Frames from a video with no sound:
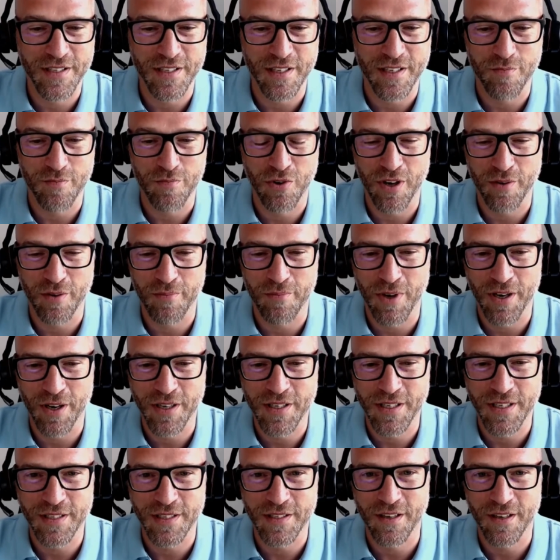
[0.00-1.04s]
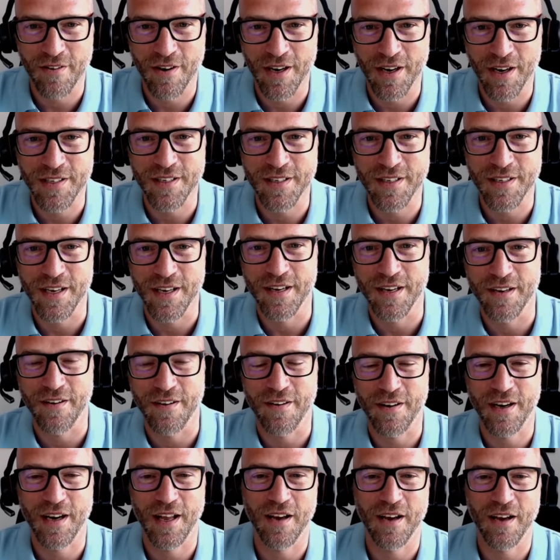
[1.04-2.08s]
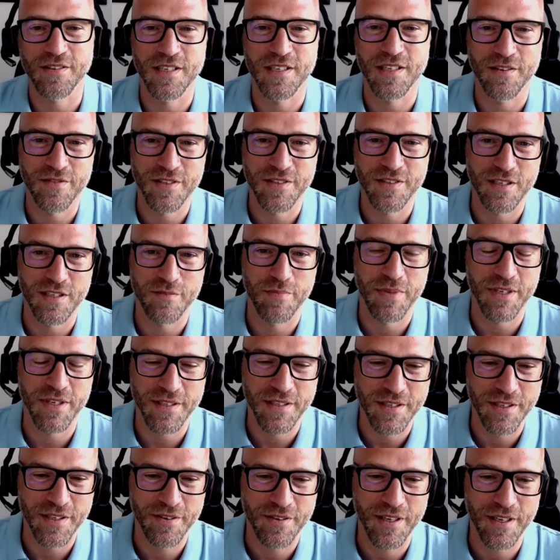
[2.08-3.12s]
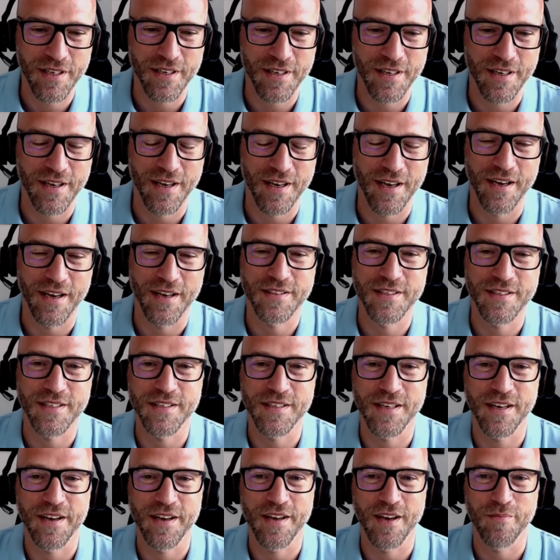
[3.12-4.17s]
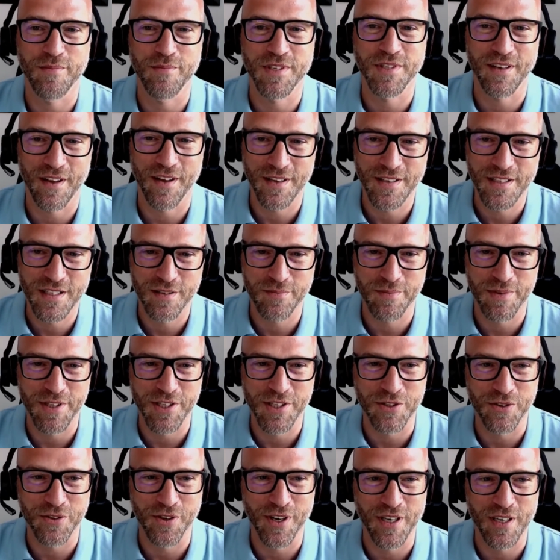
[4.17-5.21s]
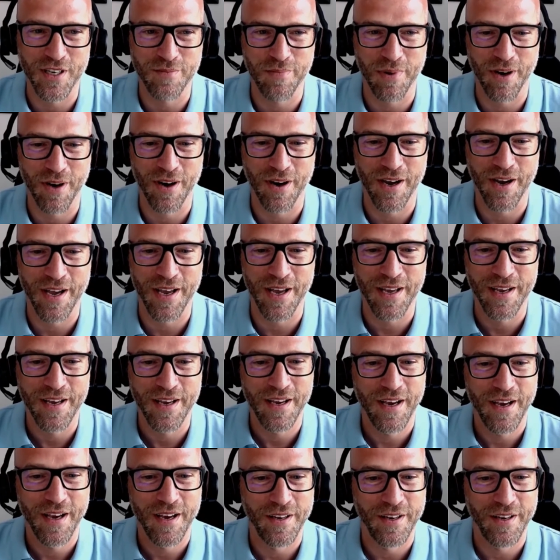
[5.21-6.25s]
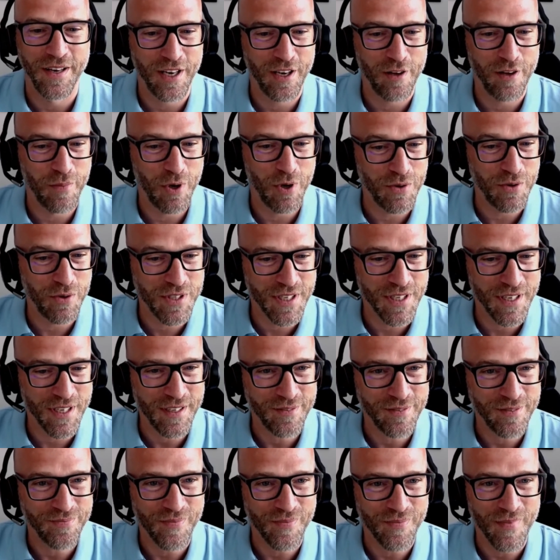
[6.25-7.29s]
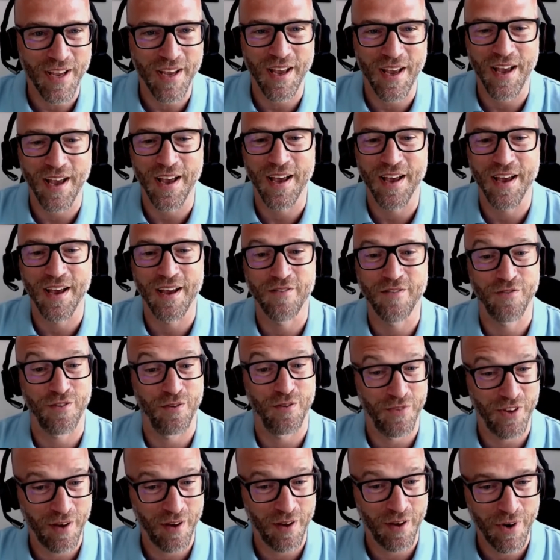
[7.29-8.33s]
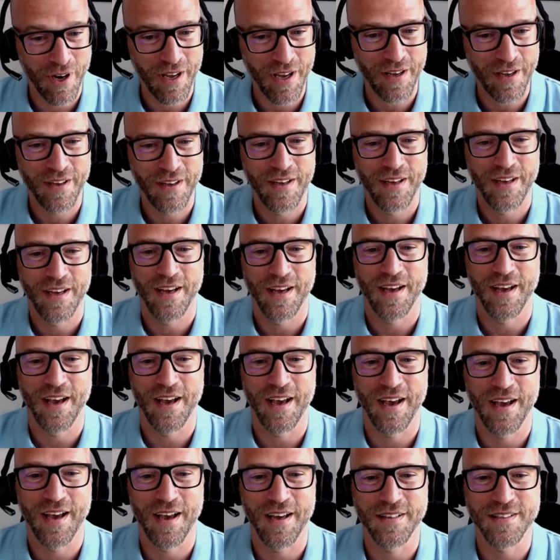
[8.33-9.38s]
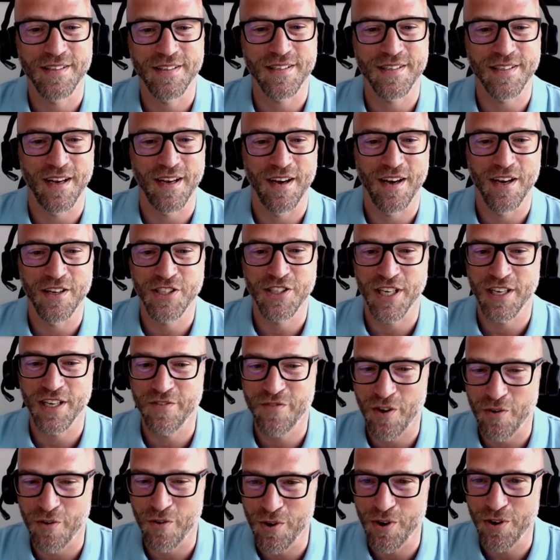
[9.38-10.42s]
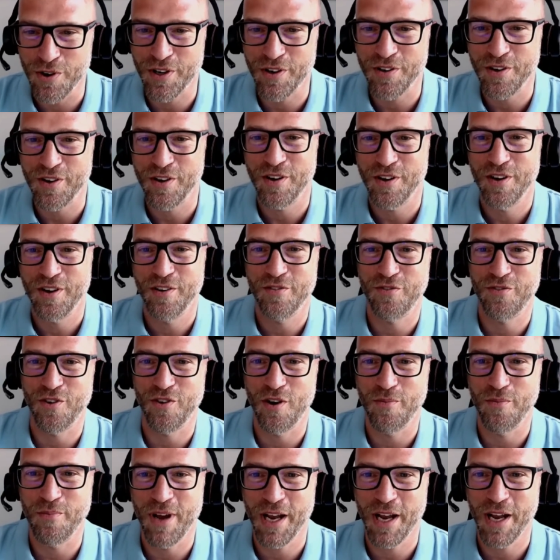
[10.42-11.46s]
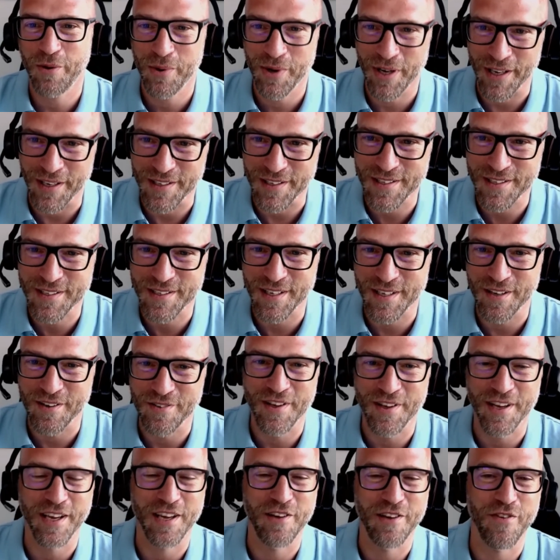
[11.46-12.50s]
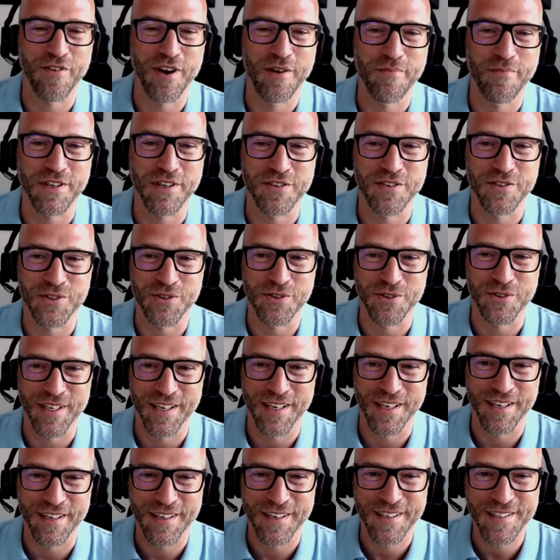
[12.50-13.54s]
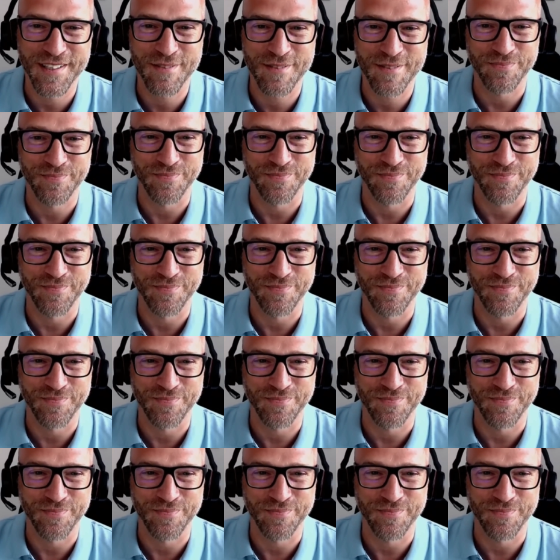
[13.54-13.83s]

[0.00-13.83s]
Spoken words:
and a product marketing director in our cloud services business unit. And today I'm delighted to be joined by Nicola Peill-Moelter from VMware and Jennifer Ruch from Equinix. So thank you very much for joining, guys.